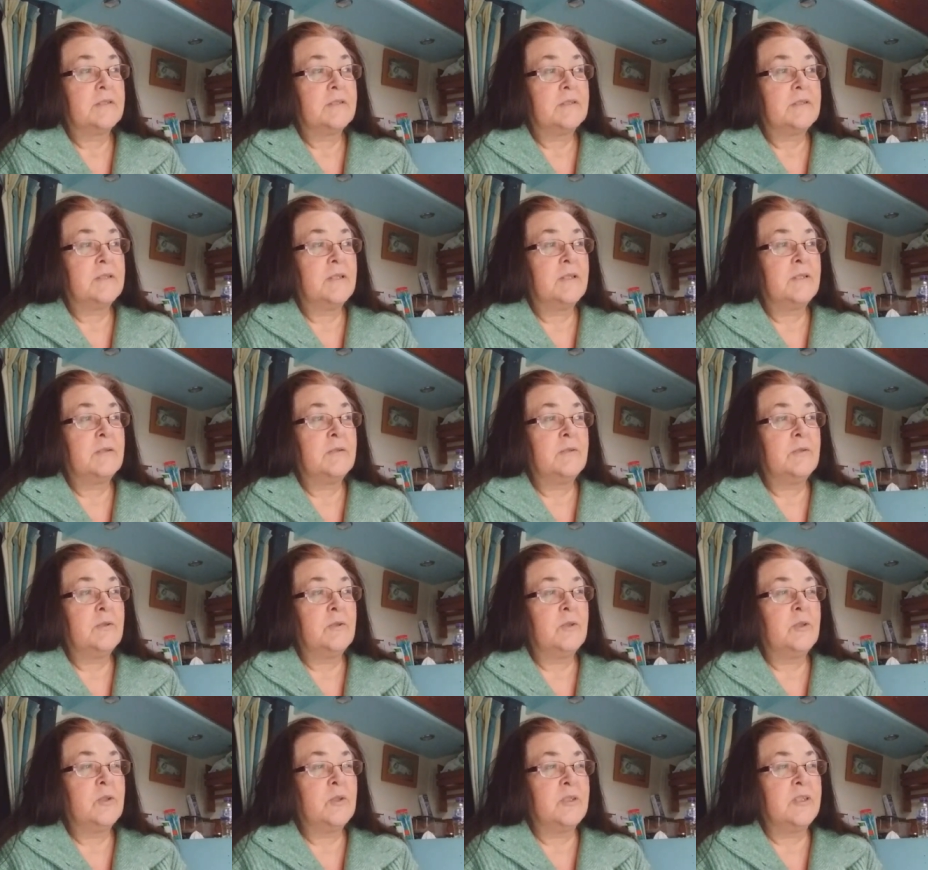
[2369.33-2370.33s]
no
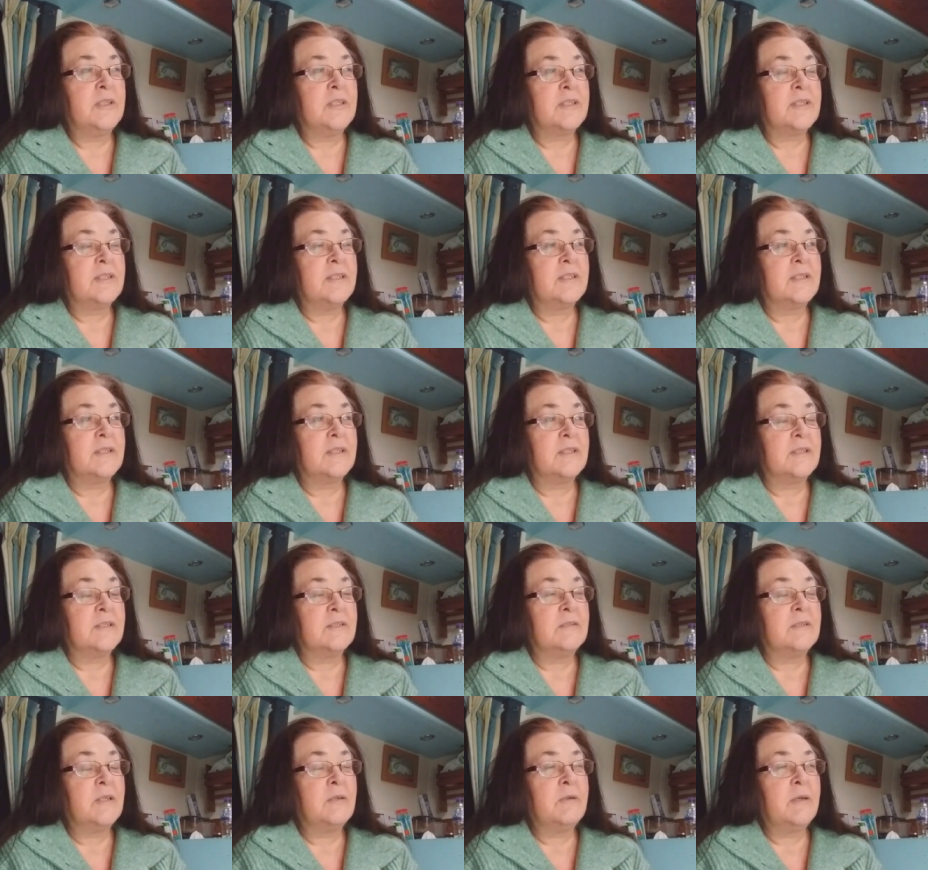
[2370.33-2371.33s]
goodness inside you,
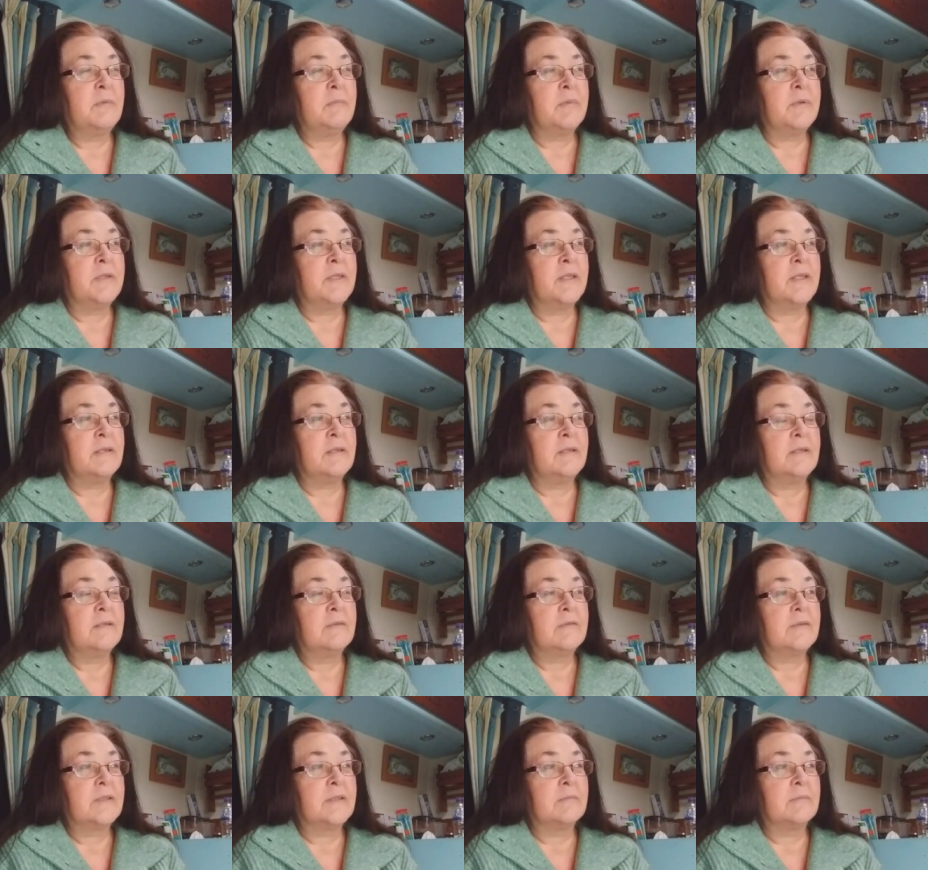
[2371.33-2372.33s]
no empathy
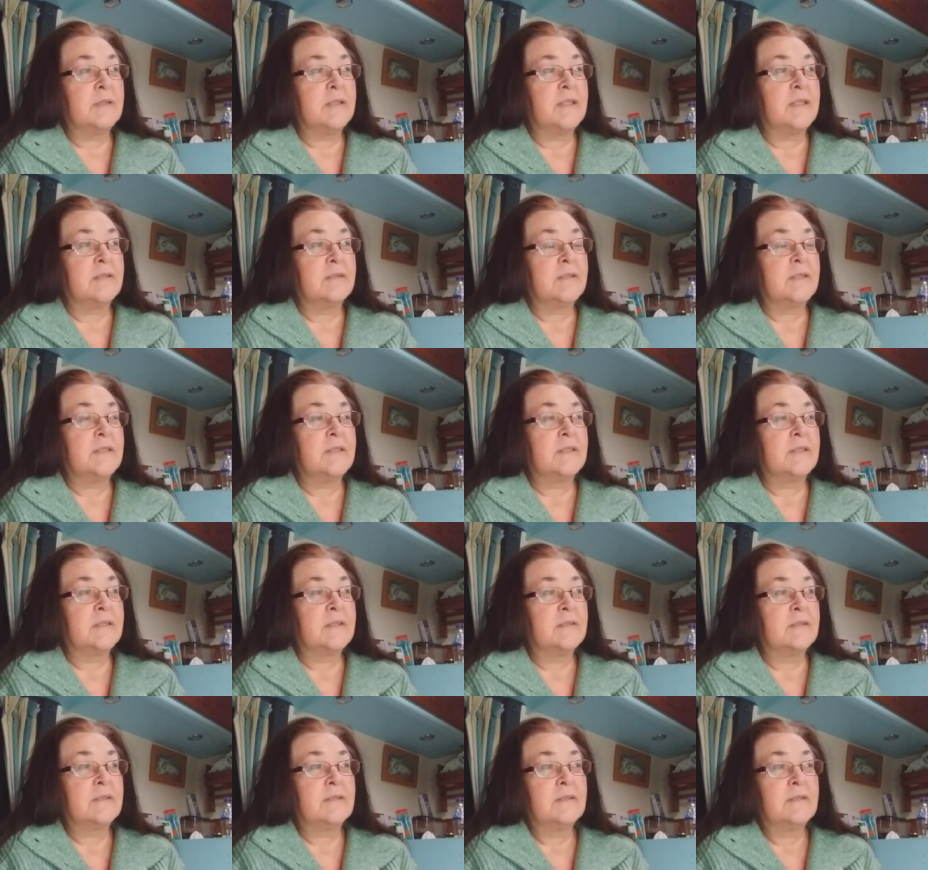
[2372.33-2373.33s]
for somebody
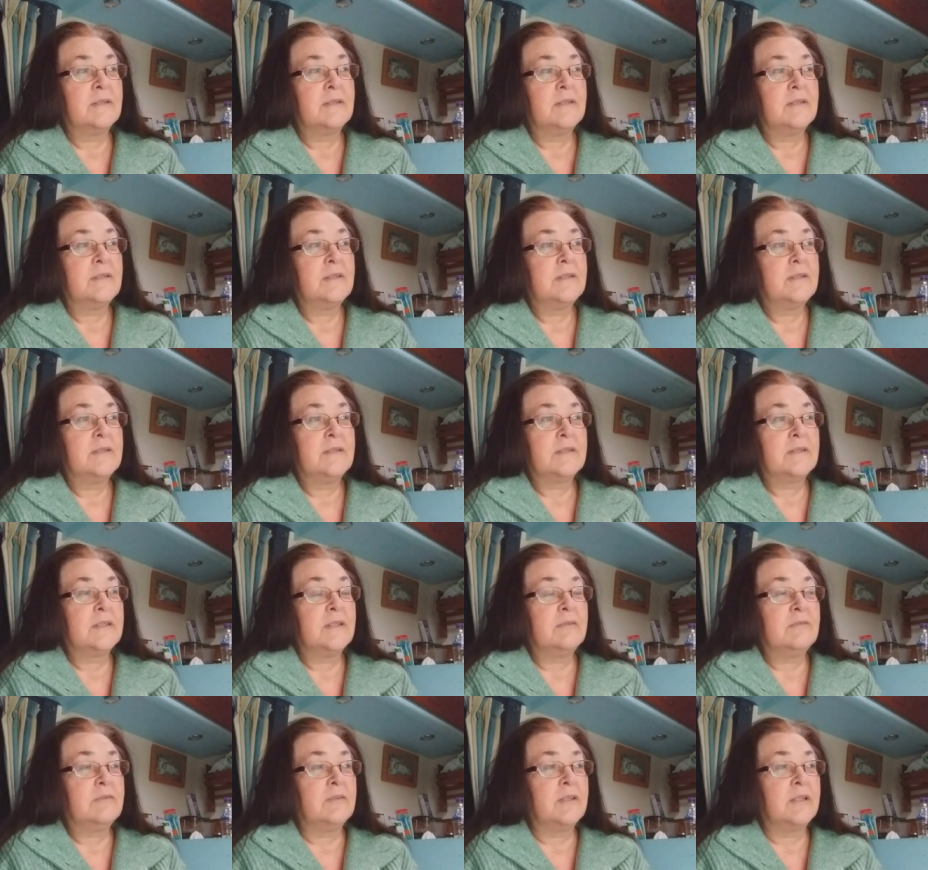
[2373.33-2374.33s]
else's
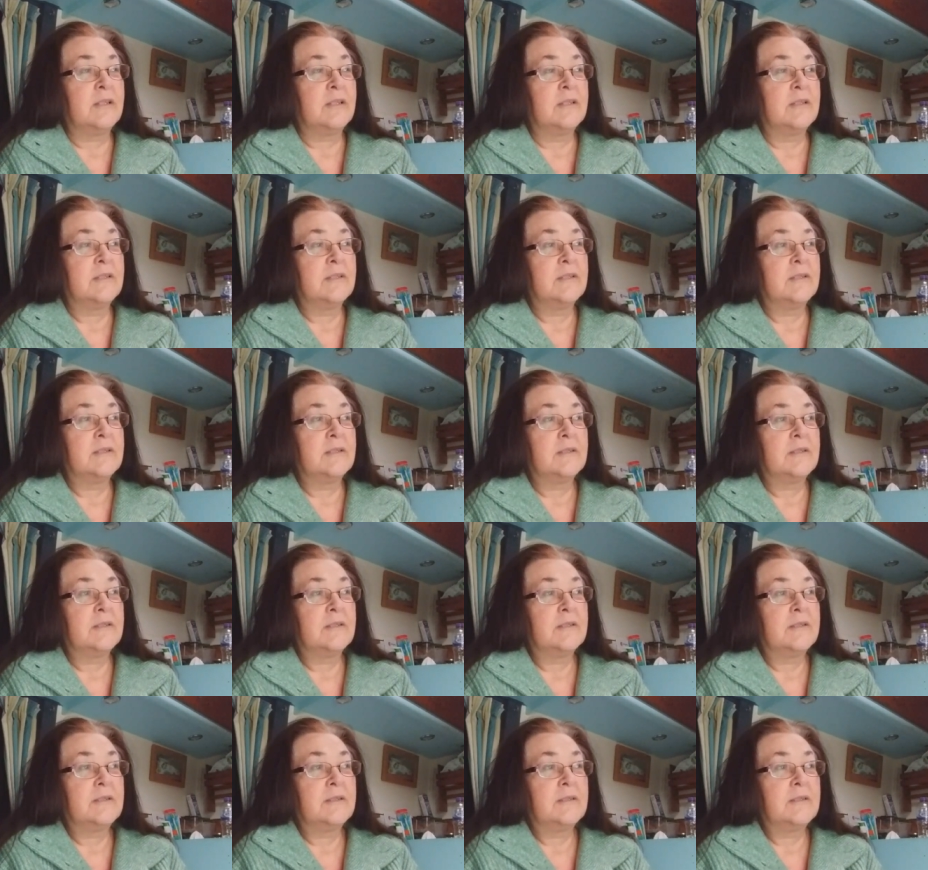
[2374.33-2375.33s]
suffering,
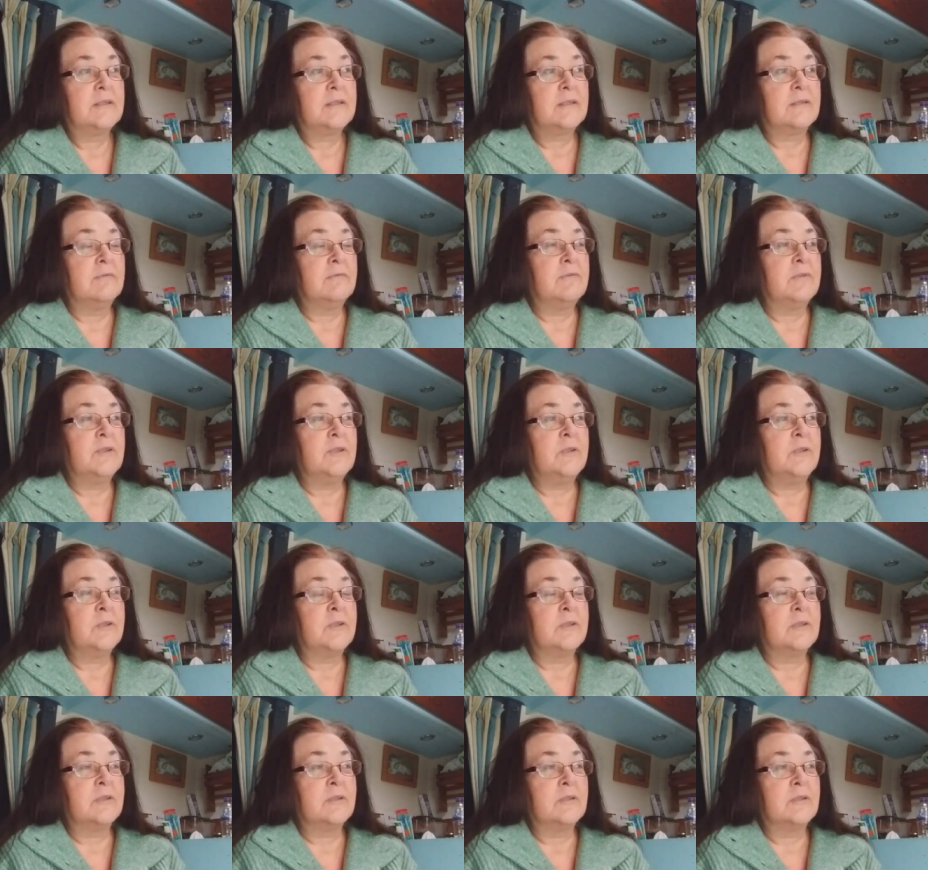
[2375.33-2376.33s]

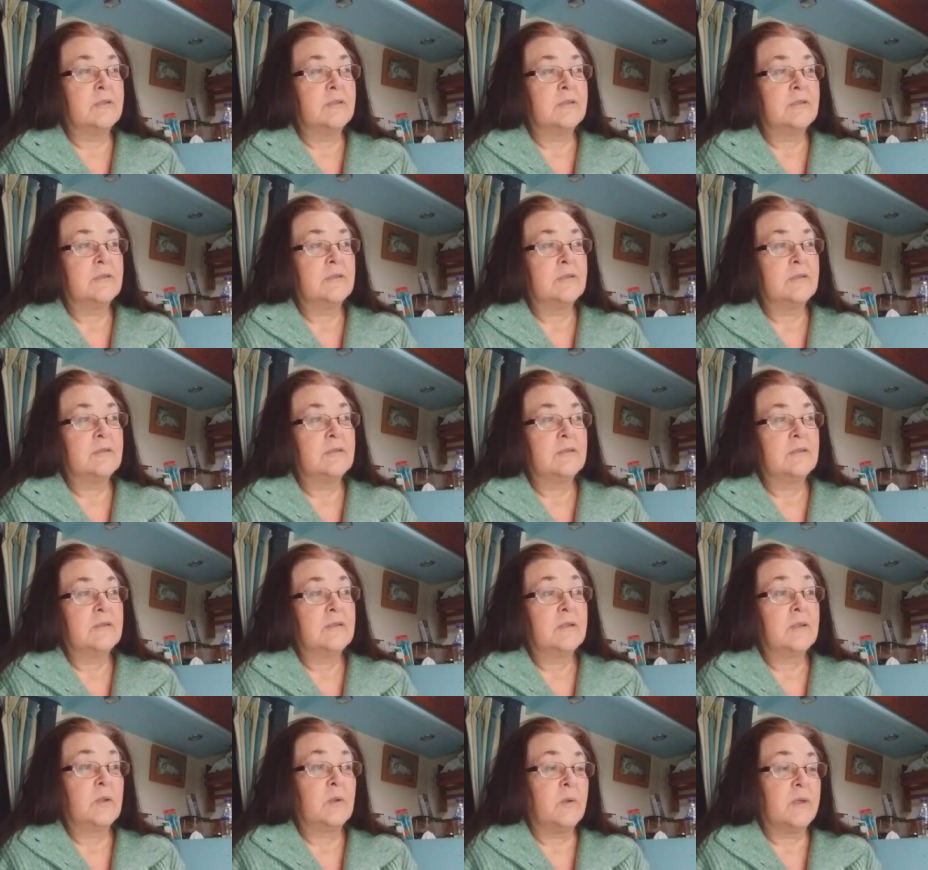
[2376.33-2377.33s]
confusion,
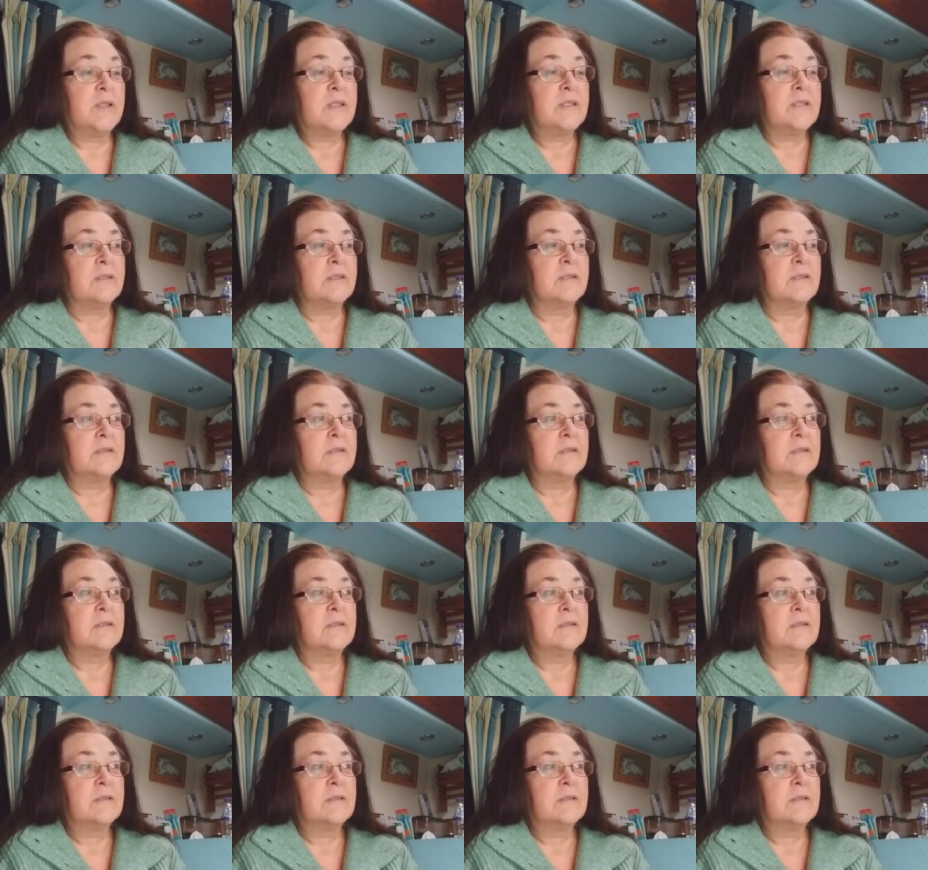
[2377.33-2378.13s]
questions.